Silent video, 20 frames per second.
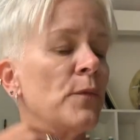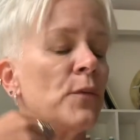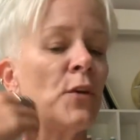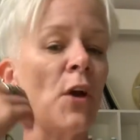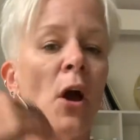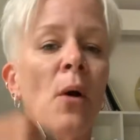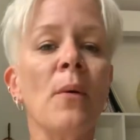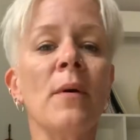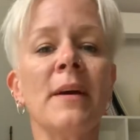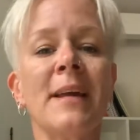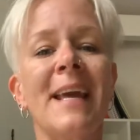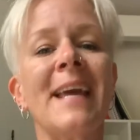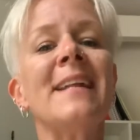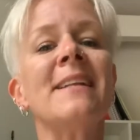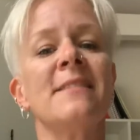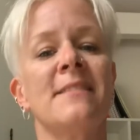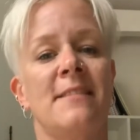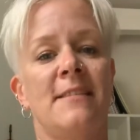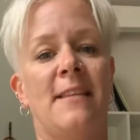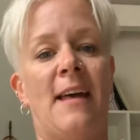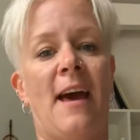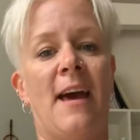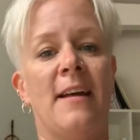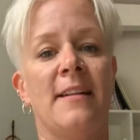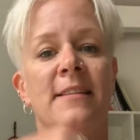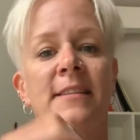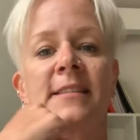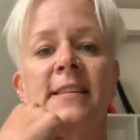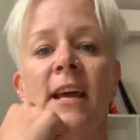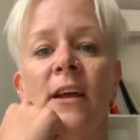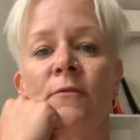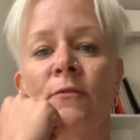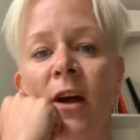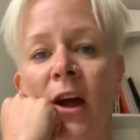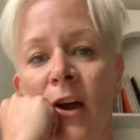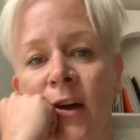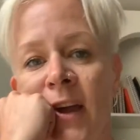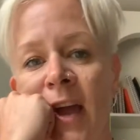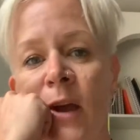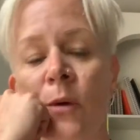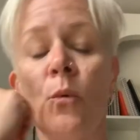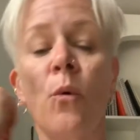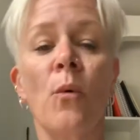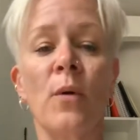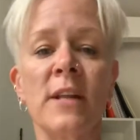go into that and say, right, okay, well,